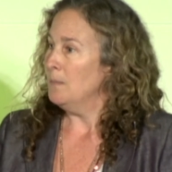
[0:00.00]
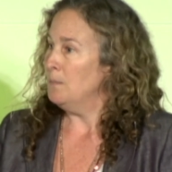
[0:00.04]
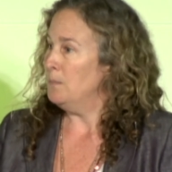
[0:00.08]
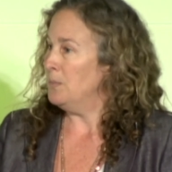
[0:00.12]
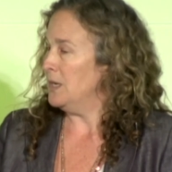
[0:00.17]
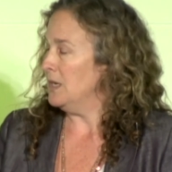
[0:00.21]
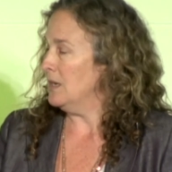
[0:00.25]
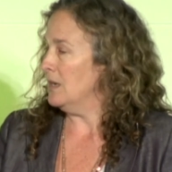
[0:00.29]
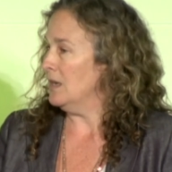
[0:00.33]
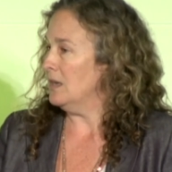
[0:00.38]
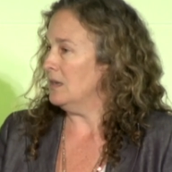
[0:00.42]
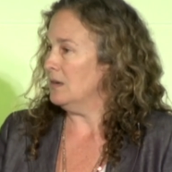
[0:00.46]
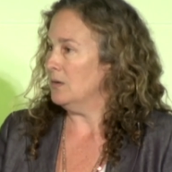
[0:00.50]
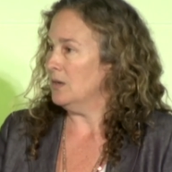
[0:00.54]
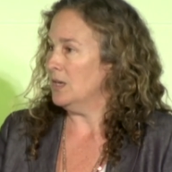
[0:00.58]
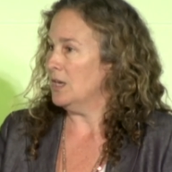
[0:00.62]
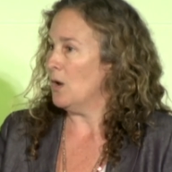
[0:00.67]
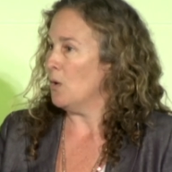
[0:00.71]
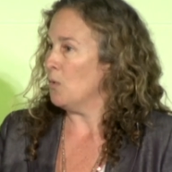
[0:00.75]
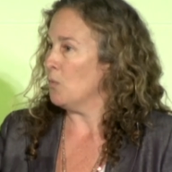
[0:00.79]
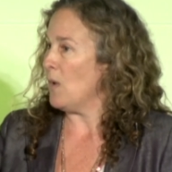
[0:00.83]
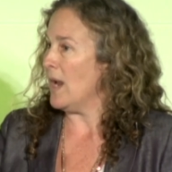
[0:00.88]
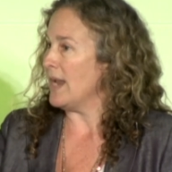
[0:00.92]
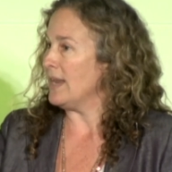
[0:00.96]
be it
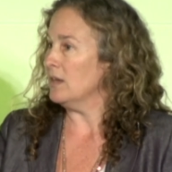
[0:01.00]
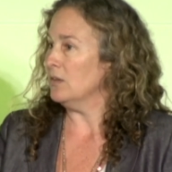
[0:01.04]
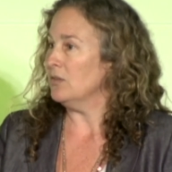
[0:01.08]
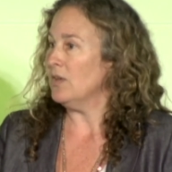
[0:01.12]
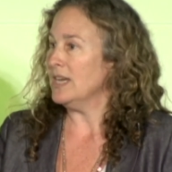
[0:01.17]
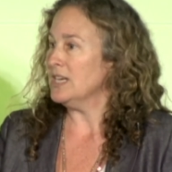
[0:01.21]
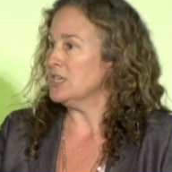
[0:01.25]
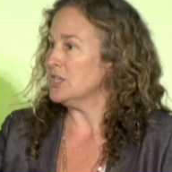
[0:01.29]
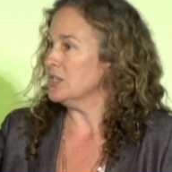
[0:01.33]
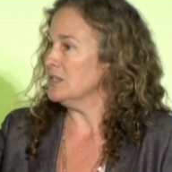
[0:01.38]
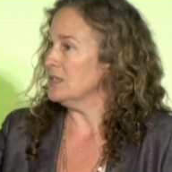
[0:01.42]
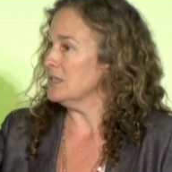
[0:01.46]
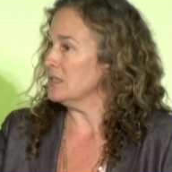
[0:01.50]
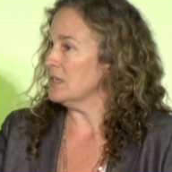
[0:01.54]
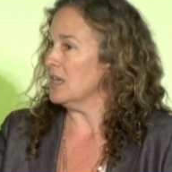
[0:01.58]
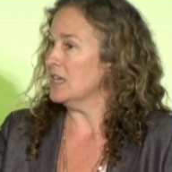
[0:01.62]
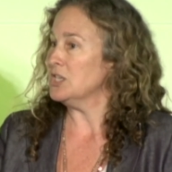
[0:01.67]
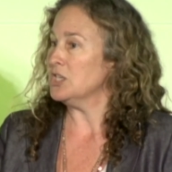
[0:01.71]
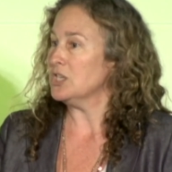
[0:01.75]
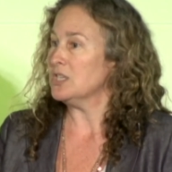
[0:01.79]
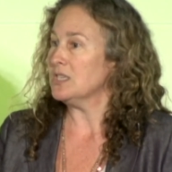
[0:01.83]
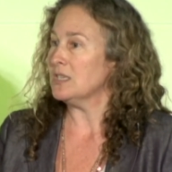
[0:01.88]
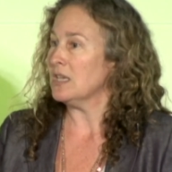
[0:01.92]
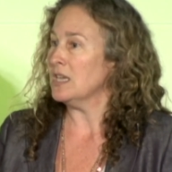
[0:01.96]
regulations,
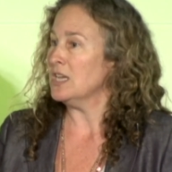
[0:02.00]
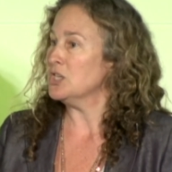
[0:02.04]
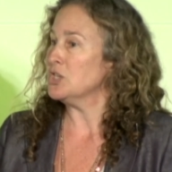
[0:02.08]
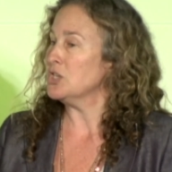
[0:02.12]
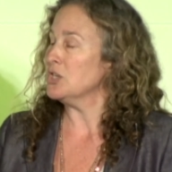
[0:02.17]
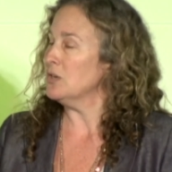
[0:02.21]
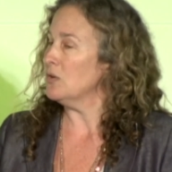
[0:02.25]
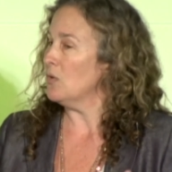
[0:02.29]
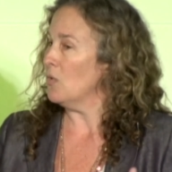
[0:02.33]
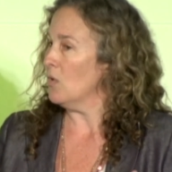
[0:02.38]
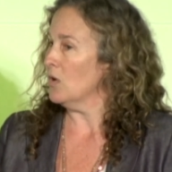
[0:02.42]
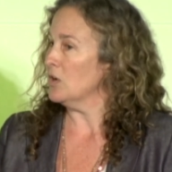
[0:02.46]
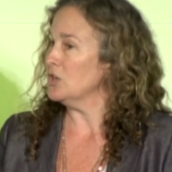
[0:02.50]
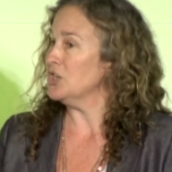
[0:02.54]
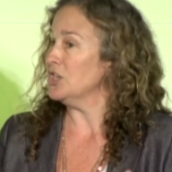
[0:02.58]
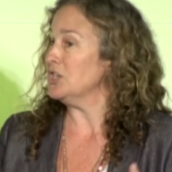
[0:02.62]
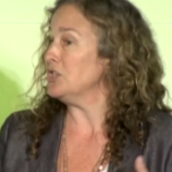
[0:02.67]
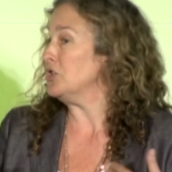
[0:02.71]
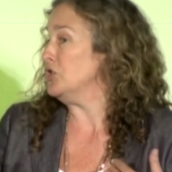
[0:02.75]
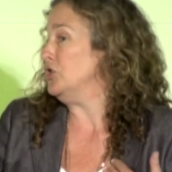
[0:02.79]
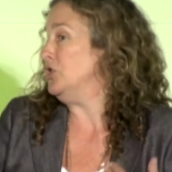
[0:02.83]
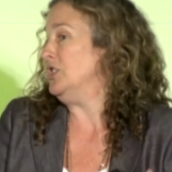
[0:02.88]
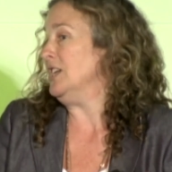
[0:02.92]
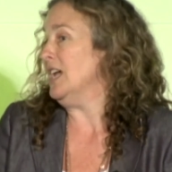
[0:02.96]
legislation, or
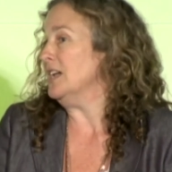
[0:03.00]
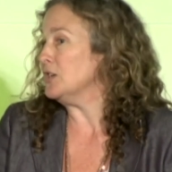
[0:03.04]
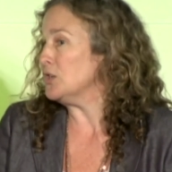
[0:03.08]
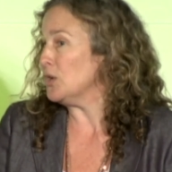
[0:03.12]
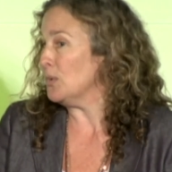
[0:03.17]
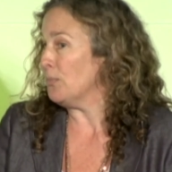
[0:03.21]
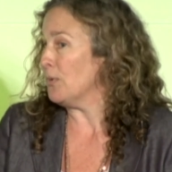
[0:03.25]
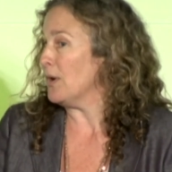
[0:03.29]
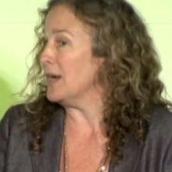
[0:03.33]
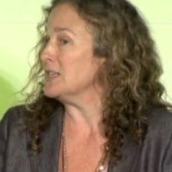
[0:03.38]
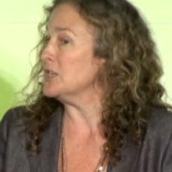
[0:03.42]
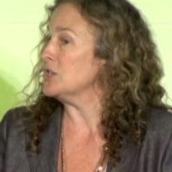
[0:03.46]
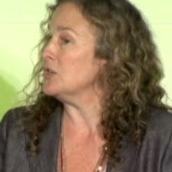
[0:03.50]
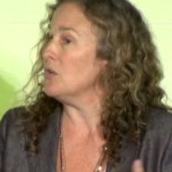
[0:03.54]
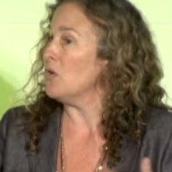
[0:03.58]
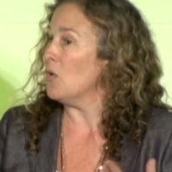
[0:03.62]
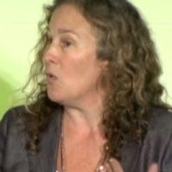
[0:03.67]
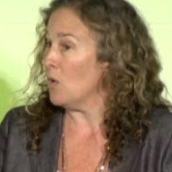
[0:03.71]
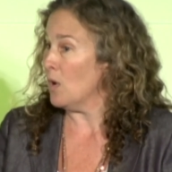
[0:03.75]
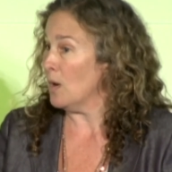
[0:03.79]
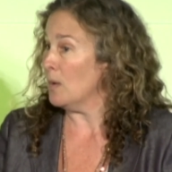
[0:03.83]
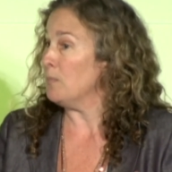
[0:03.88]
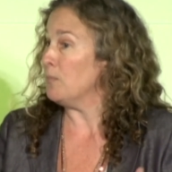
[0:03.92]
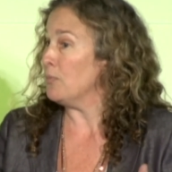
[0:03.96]
just gentle pressure
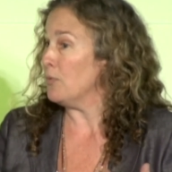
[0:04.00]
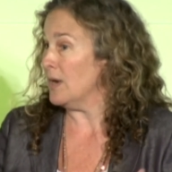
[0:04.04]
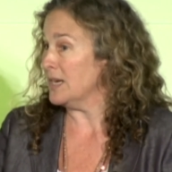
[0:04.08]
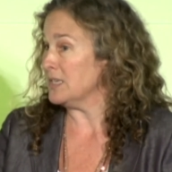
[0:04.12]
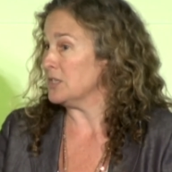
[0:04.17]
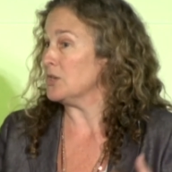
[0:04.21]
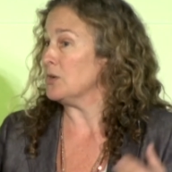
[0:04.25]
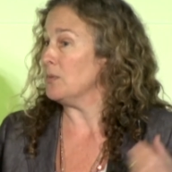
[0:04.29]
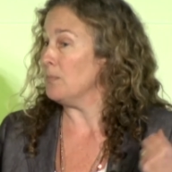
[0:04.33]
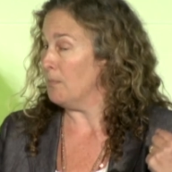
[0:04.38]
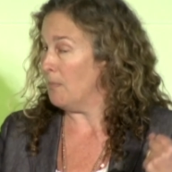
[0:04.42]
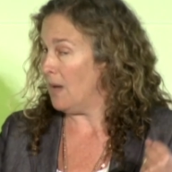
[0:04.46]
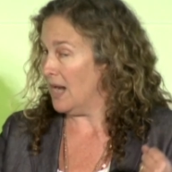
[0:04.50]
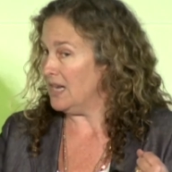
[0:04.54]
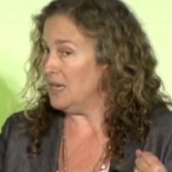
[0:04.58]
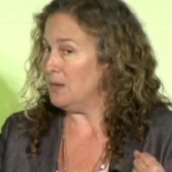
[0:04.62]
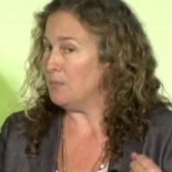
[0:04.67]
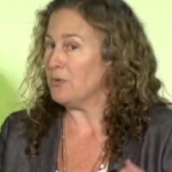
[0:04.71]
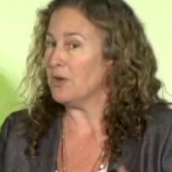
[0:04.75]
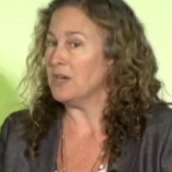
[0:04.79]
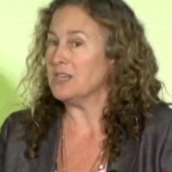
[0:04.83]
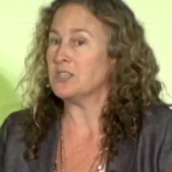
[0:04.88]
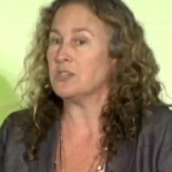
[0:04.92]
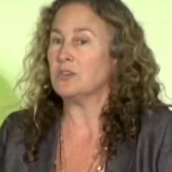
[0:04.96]
or pressure, mighty
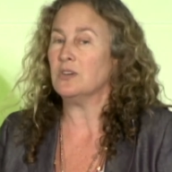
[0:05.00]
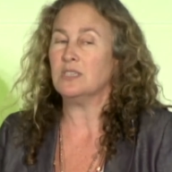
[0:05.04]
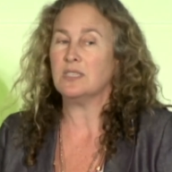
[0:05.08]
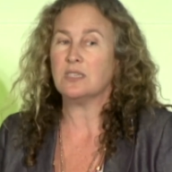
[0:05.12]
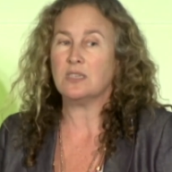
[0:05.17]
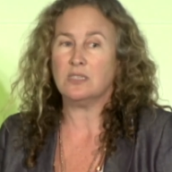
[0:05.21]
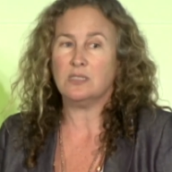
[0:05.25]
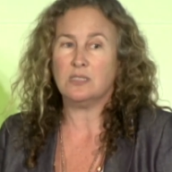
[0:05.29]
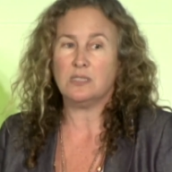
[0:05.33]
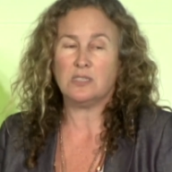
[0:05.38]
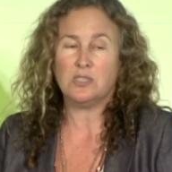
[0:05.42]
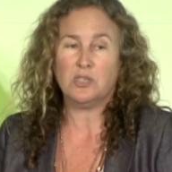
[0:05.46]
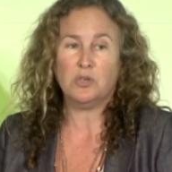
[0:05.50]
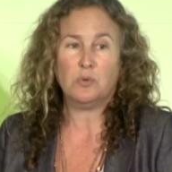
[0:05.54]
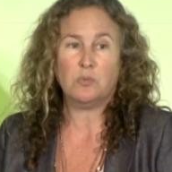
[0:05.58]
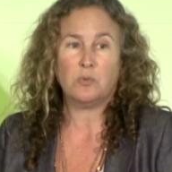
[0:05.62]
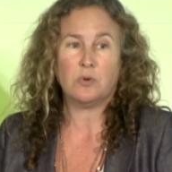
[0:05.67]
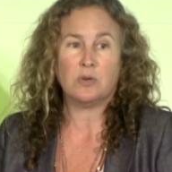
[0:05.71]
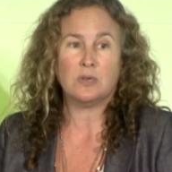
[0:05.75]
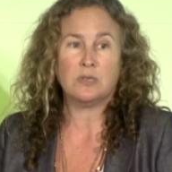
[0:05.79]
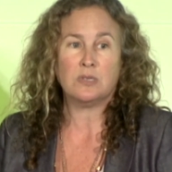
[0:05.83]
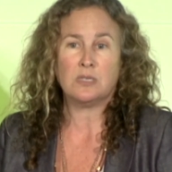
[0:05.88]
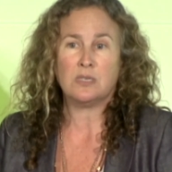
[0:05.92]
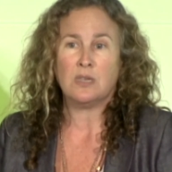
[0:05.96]
pressure as
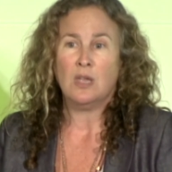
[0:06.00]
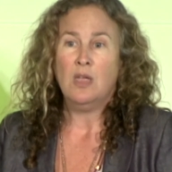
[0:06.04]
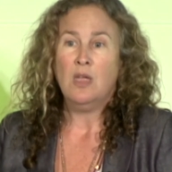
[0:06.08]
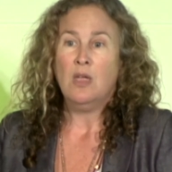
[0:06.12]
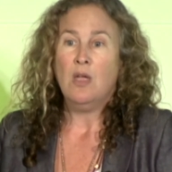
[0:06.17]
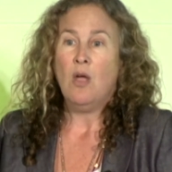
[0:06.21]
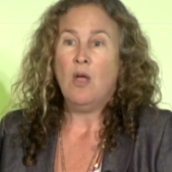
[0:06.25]
consumers